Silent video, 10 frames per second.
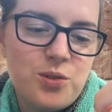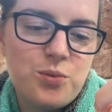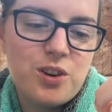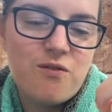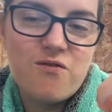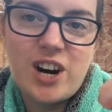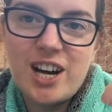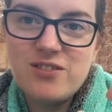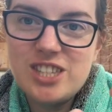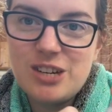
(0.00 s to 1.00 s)

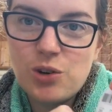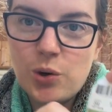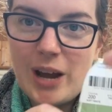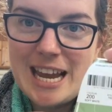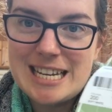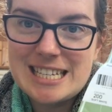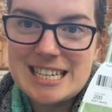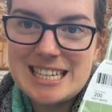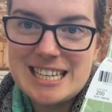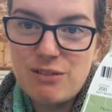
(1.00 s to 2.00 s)
1508.
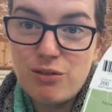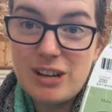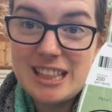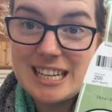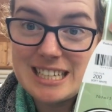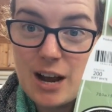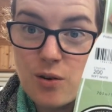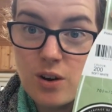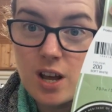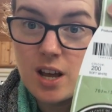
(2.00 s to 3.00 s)
Have you written that
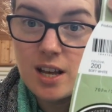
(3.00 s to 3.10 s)
down?